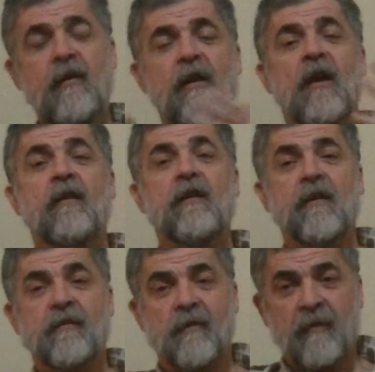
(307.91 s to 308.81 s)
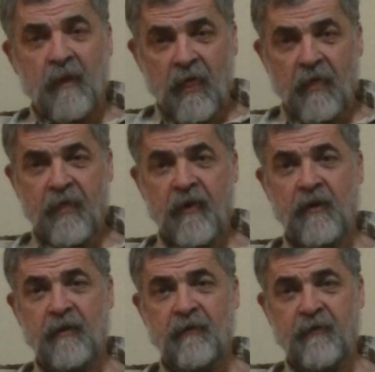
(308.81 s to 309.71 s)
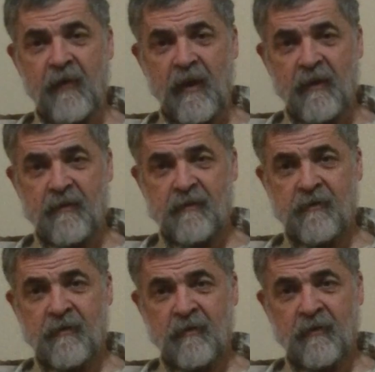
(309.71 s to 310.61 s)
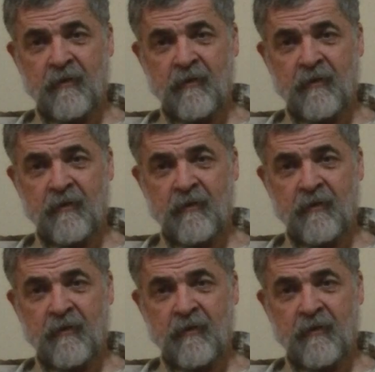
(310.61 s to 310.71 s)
Then there is a third phase,